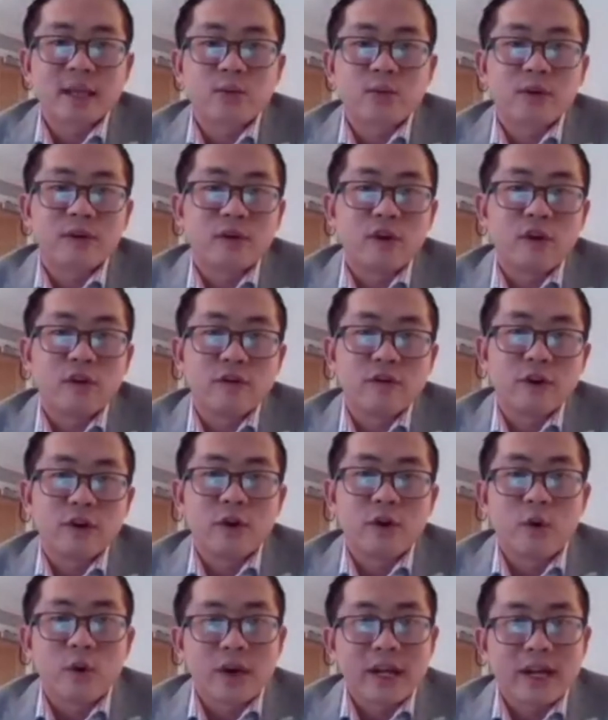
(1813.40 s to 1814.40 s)
with other
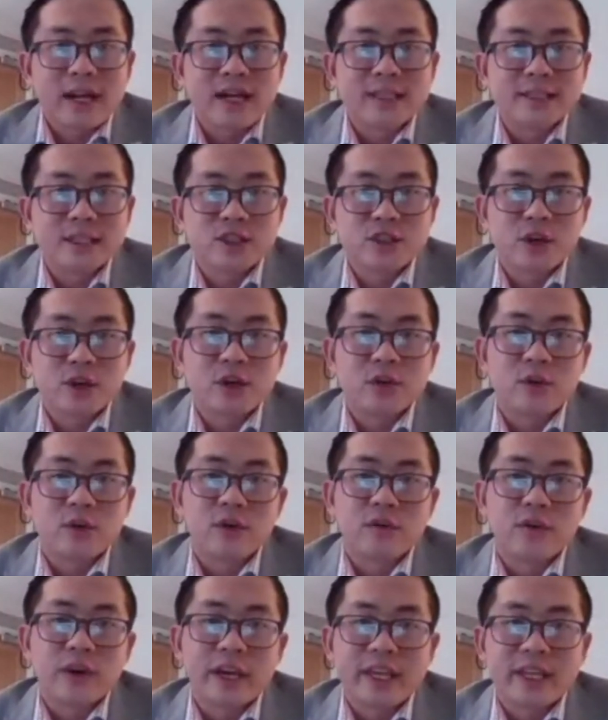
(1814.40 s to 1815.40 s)
organizations,
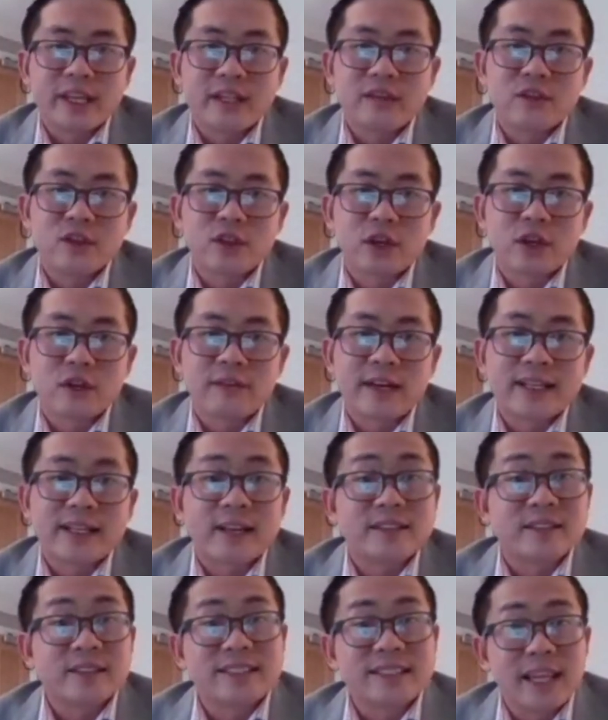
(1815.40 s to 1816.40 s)
other individuals that
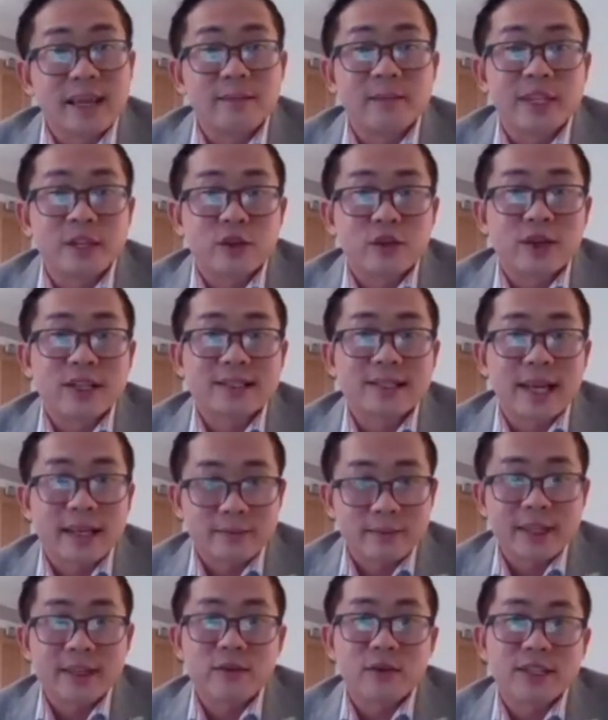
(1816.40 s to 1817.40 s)
has the same interest like
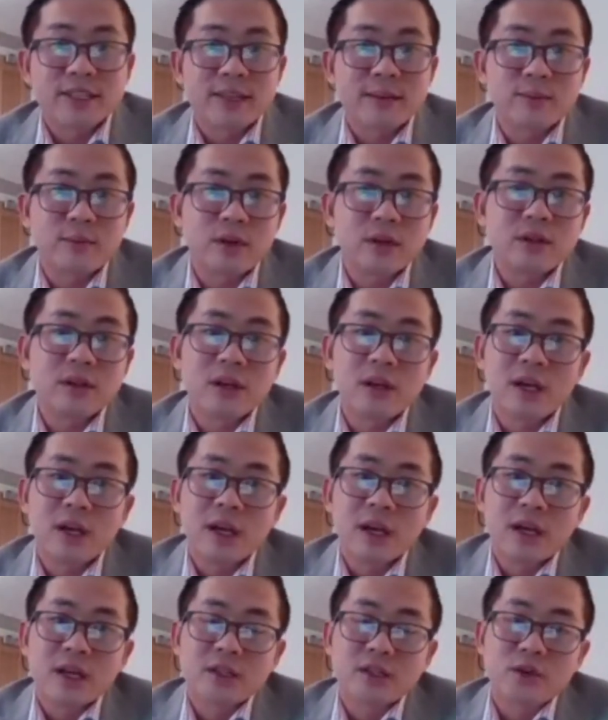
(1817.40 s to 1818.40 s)
me, for example.
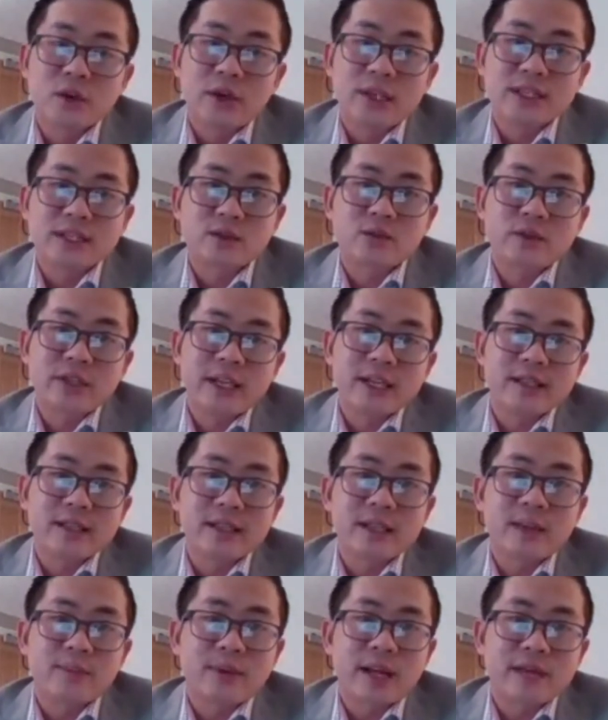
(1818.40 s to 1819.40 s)
So it's creating
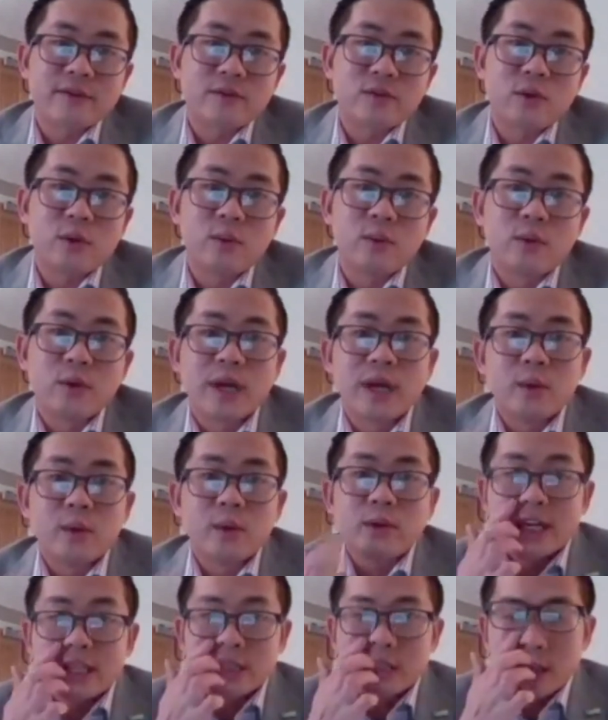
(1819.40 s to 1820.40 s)
a platform
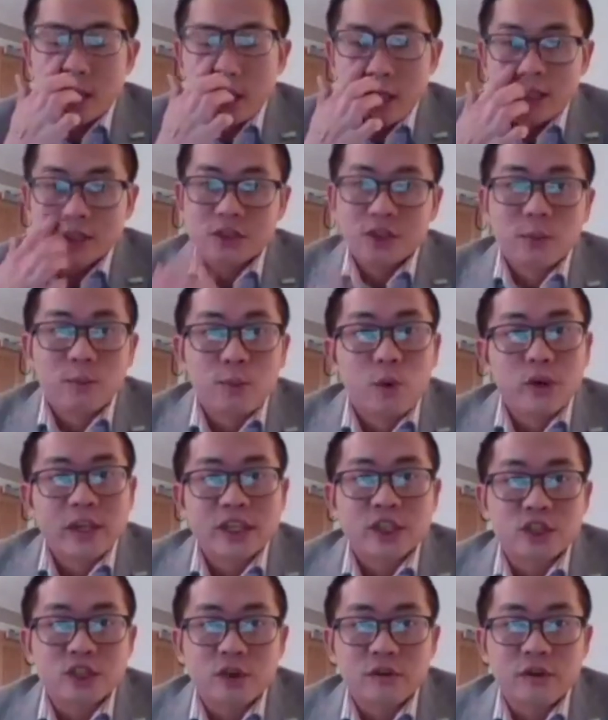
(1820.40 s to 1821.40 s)
where we can
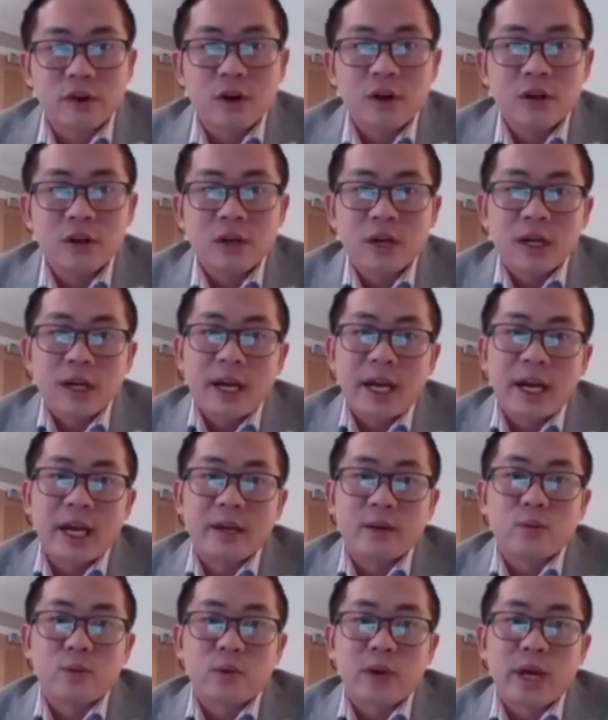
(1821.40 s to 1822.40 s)
support each other
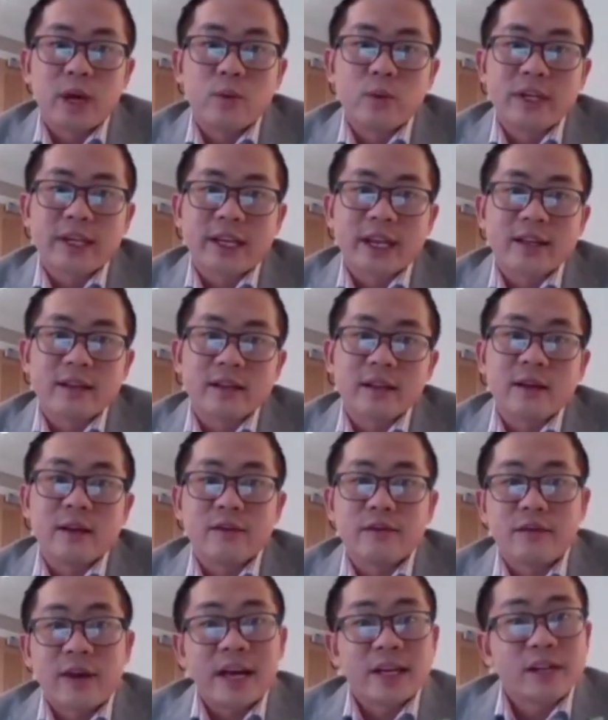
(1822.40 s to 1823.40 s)
and where we can
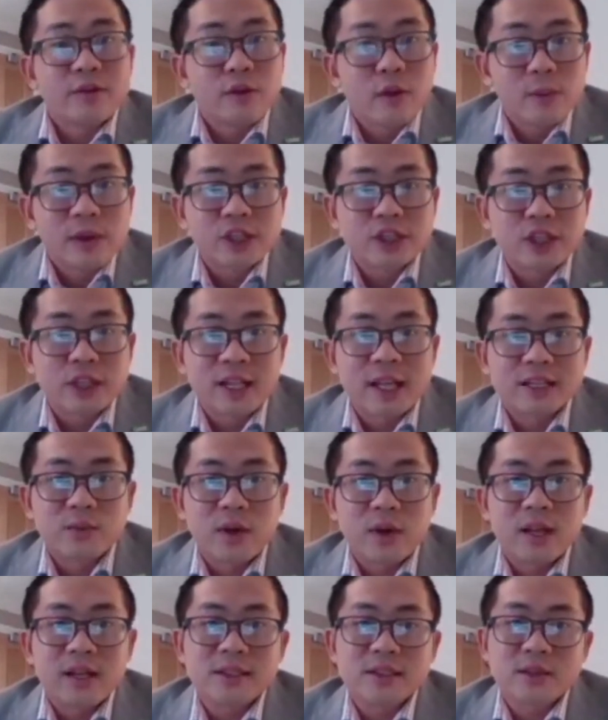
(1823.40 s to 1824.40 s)
find information as
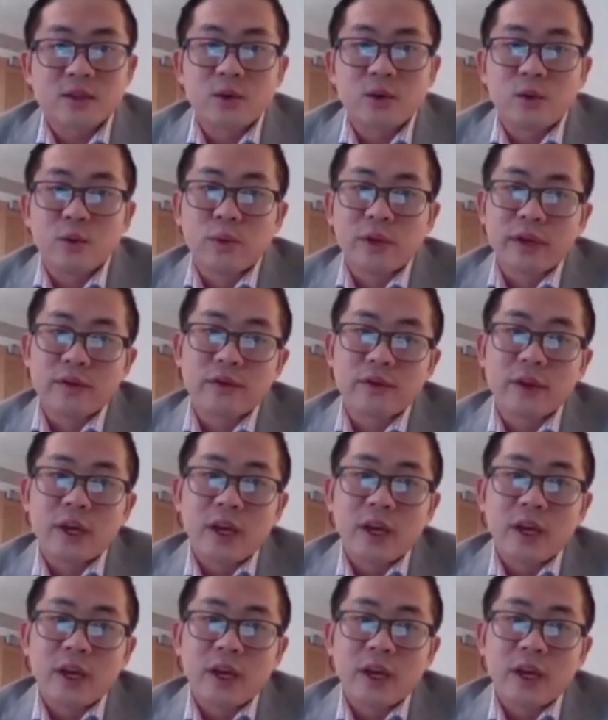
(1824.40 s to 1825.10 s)
well. So with